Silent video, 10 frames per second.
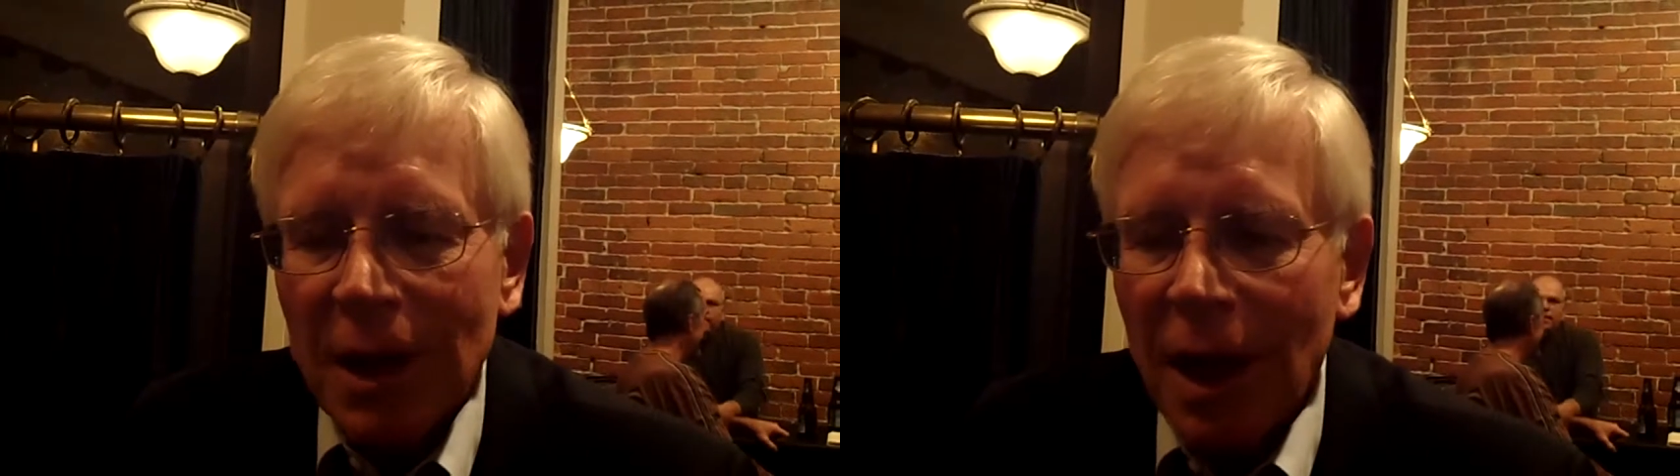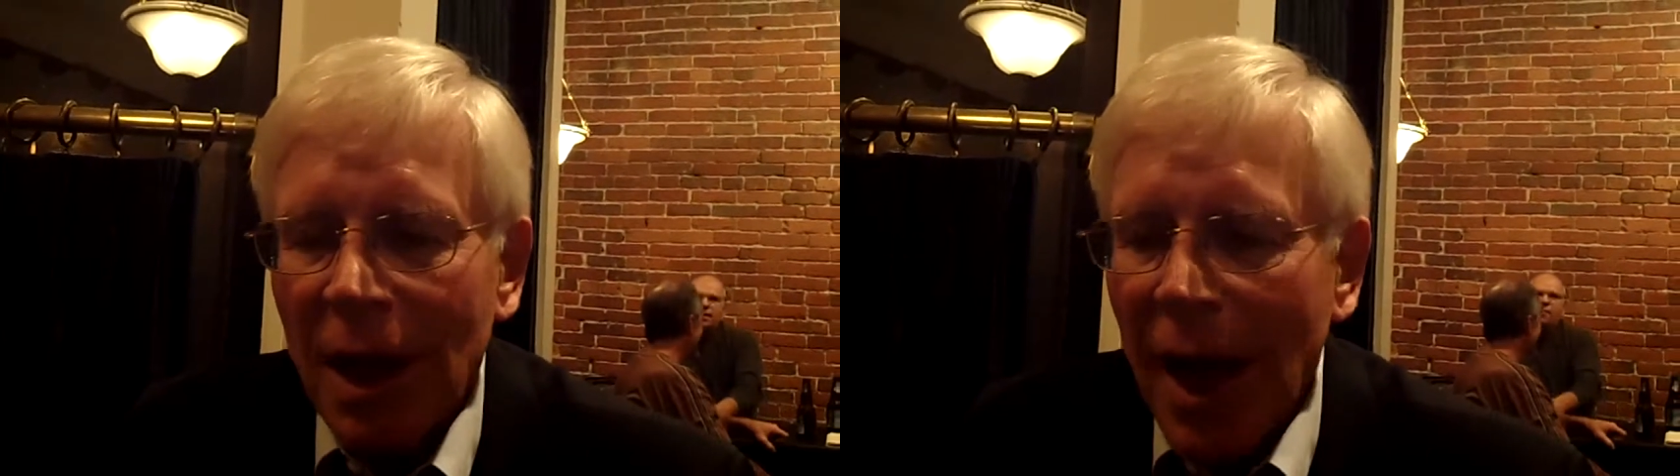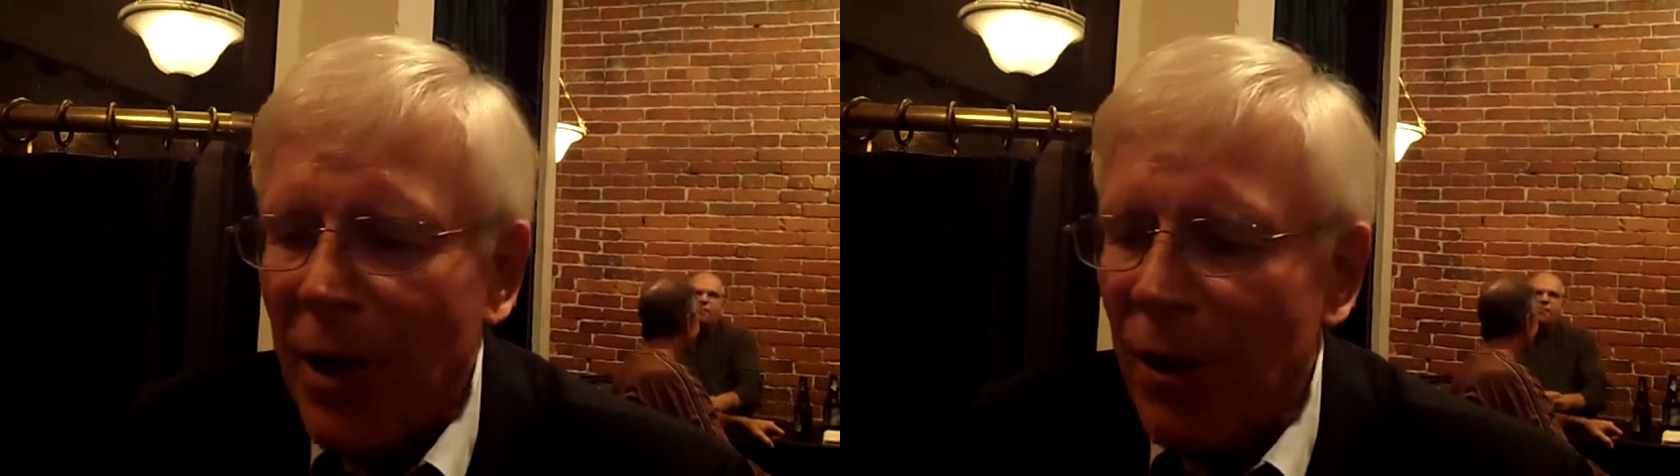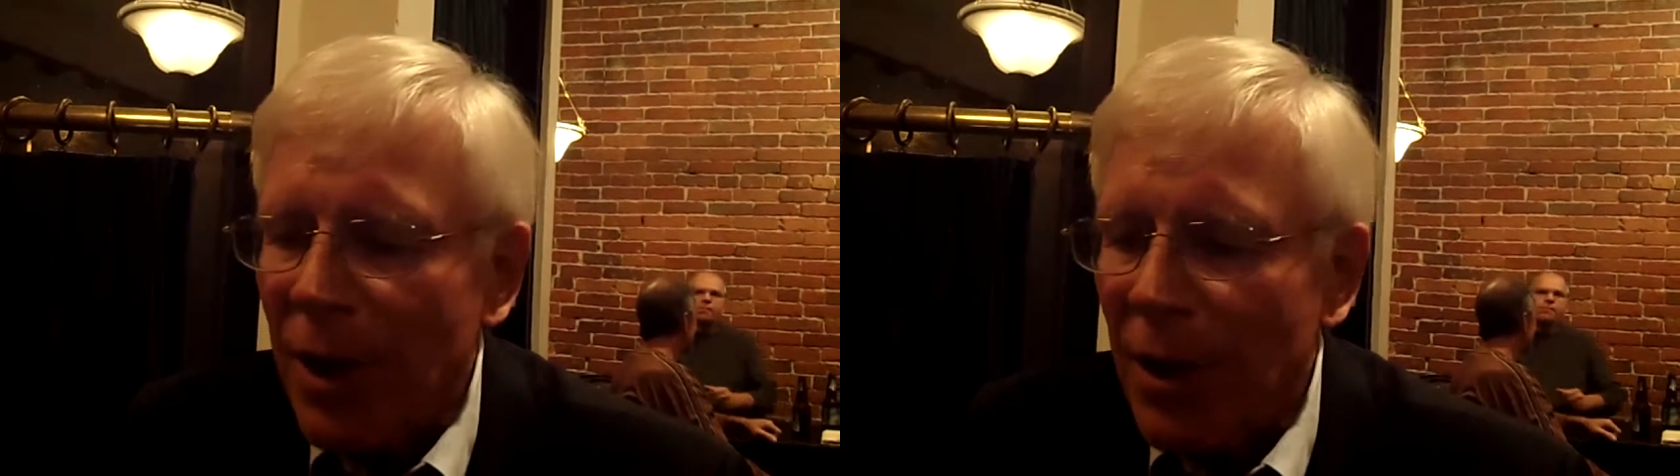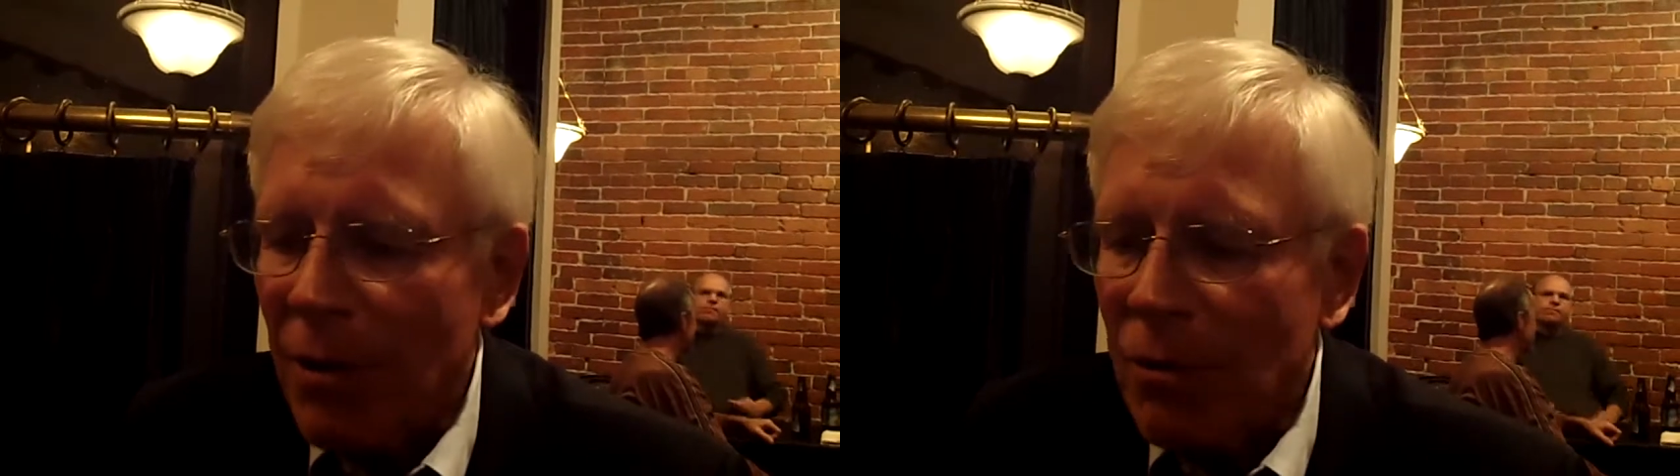Uh, I could
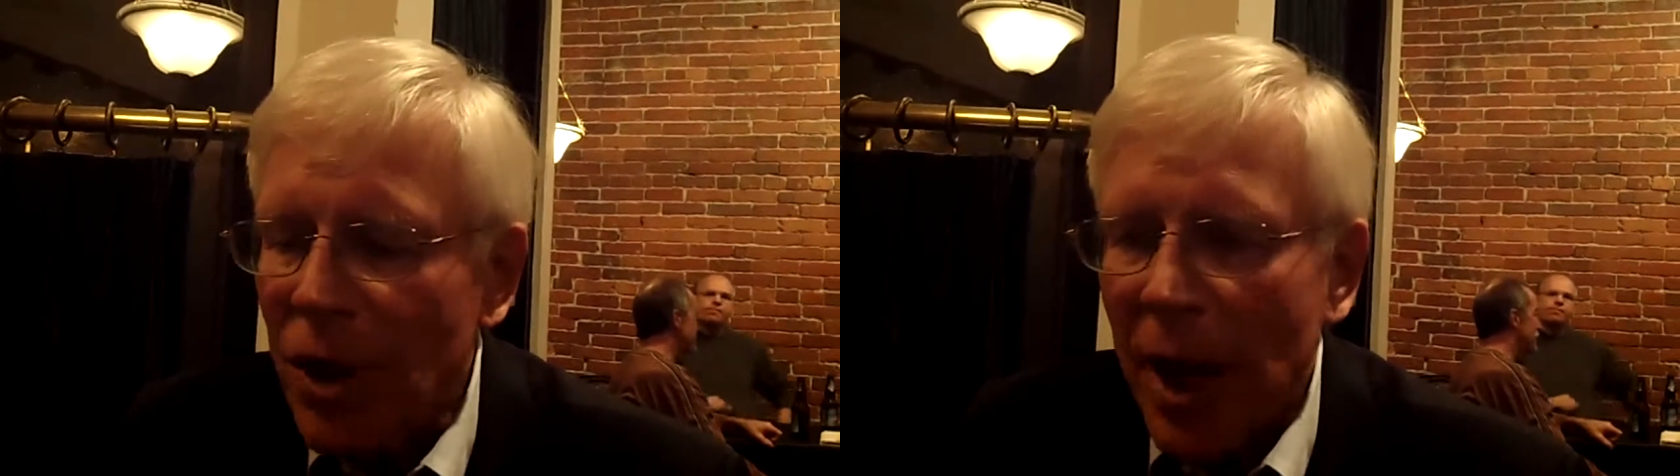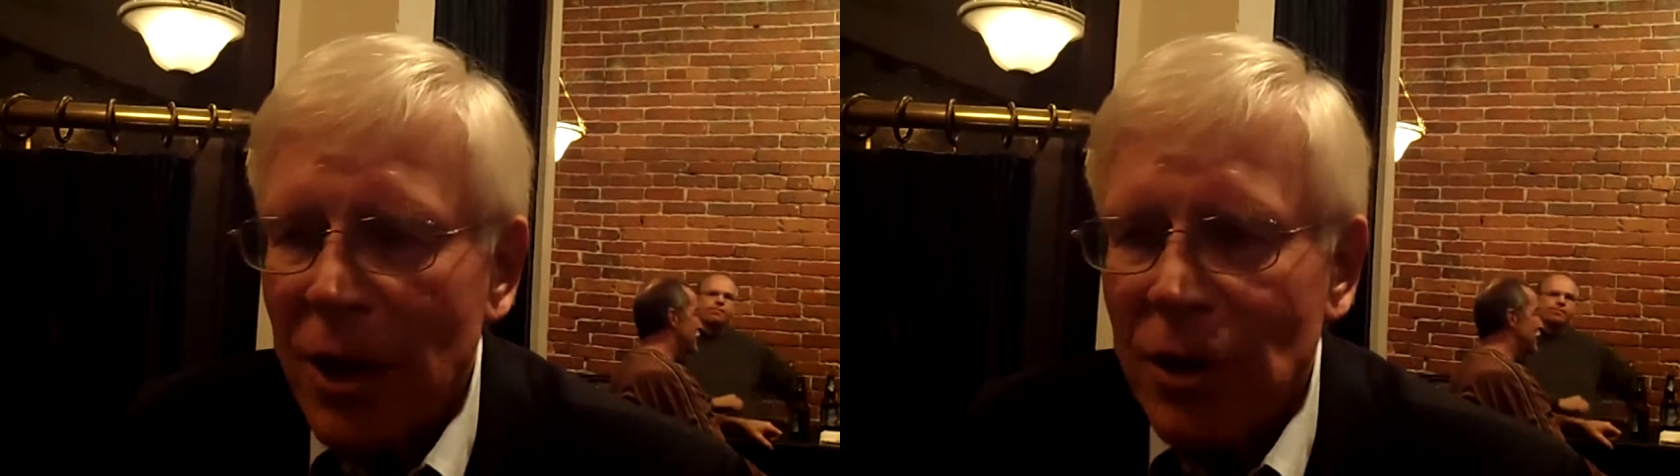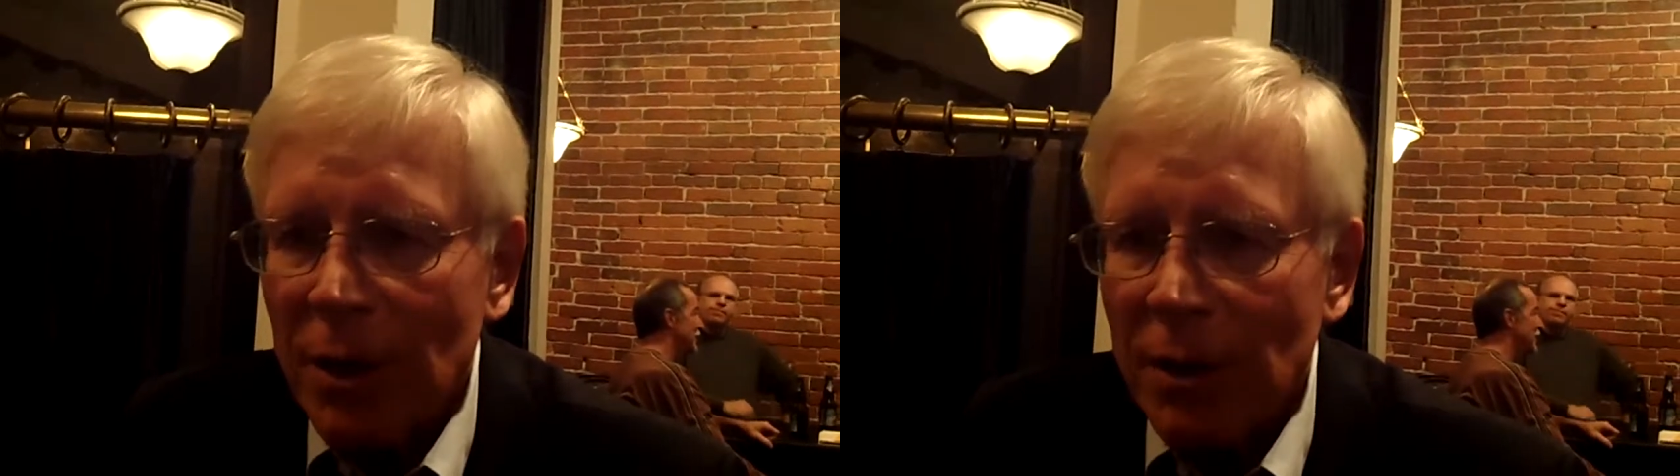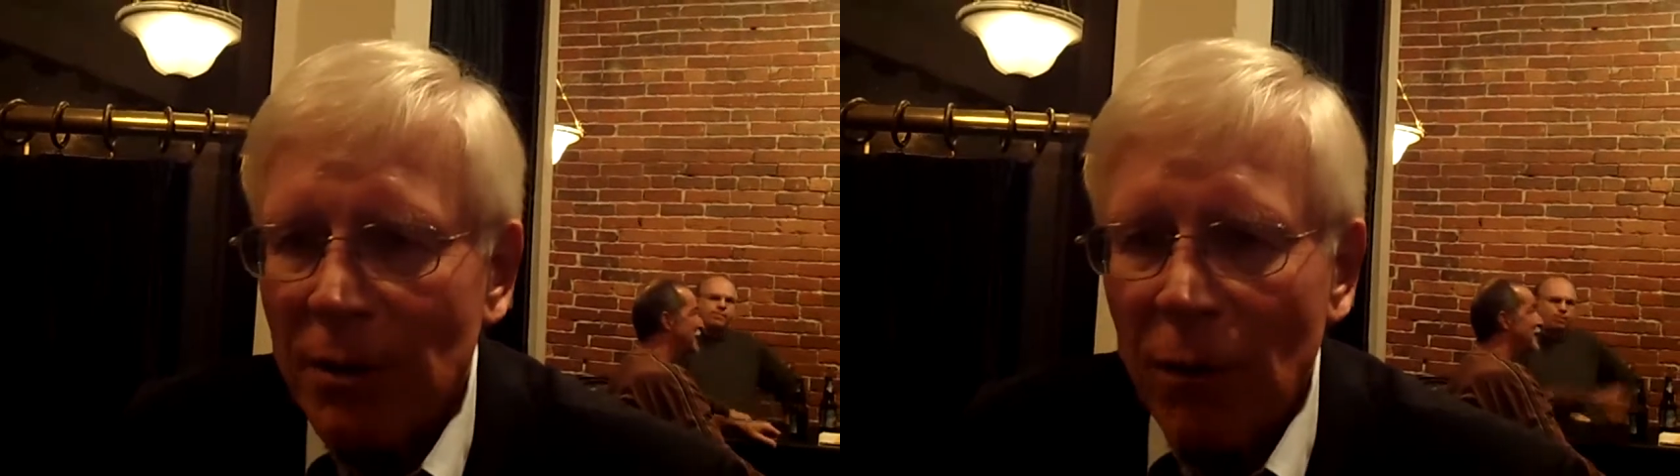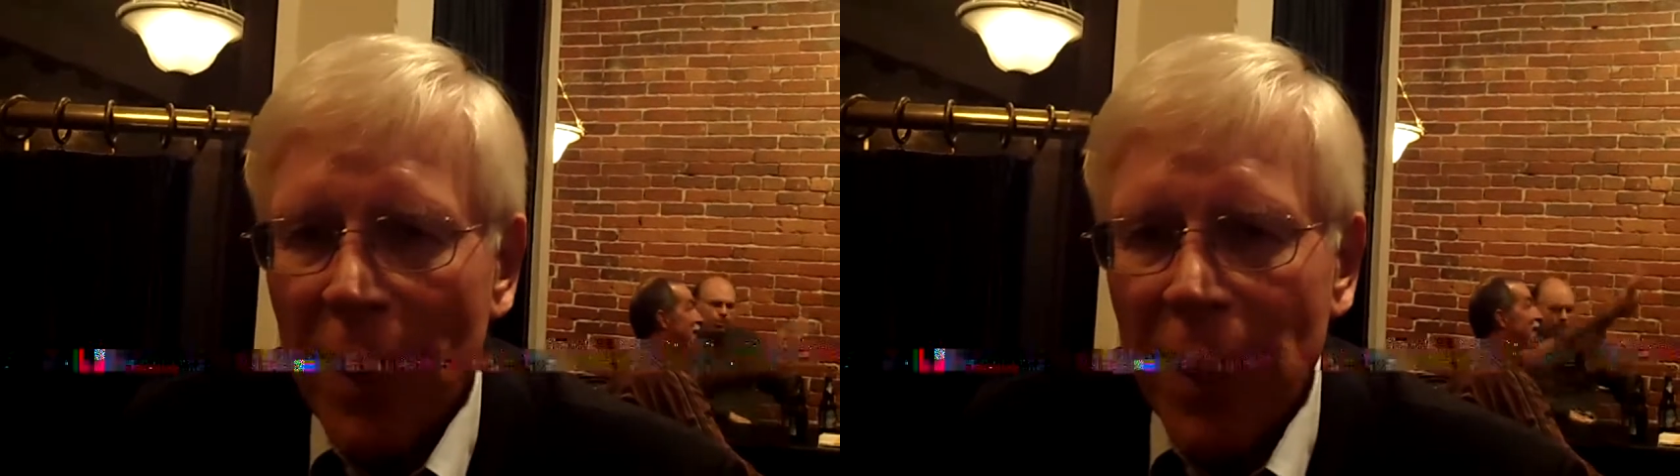hear jazz on
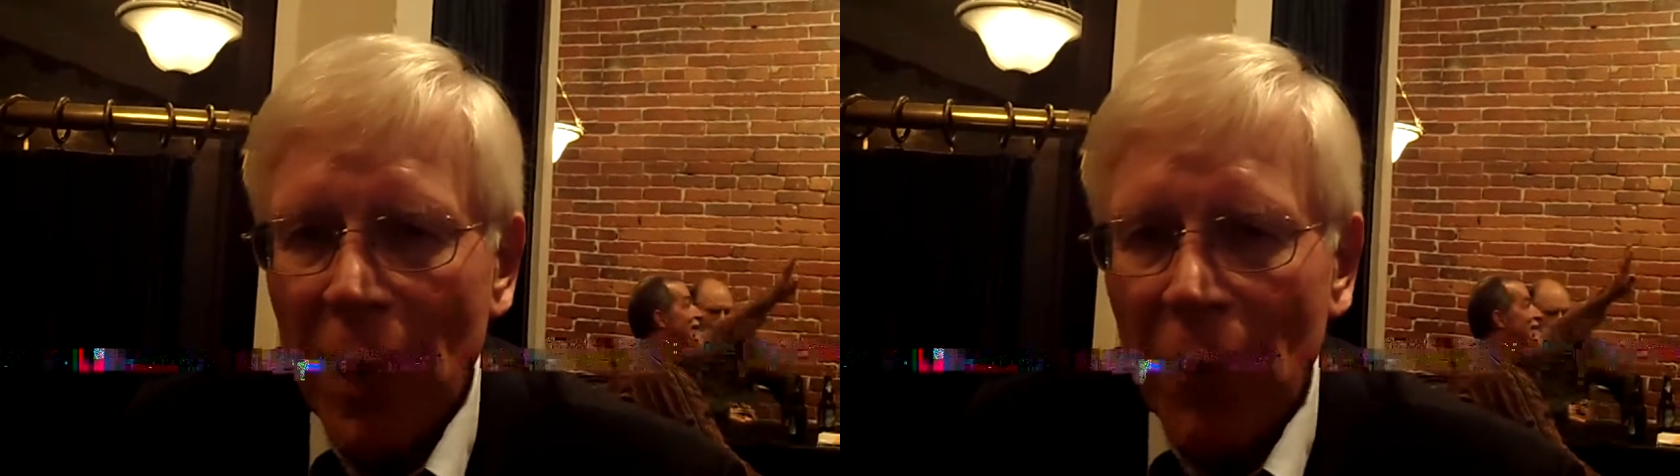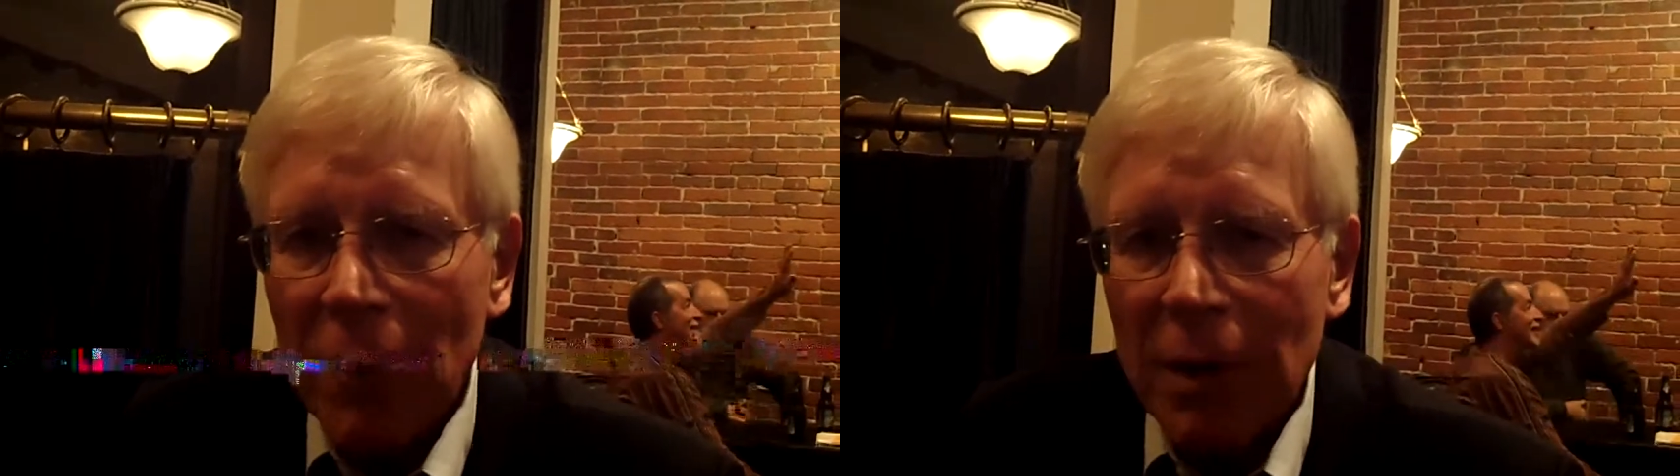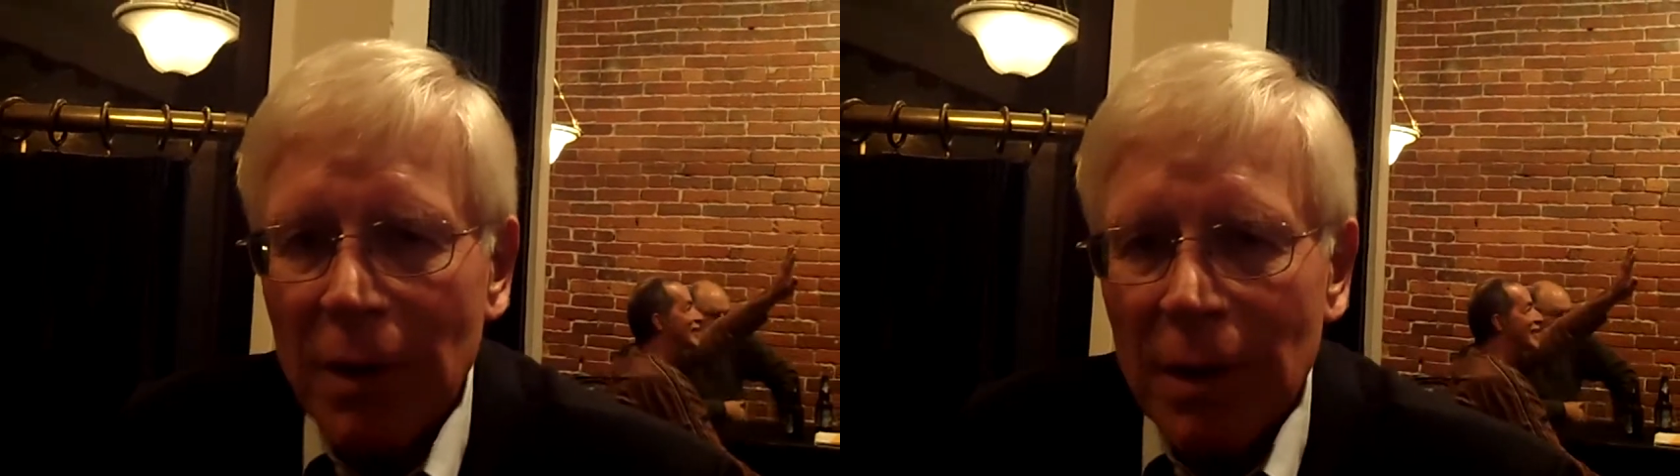the radio.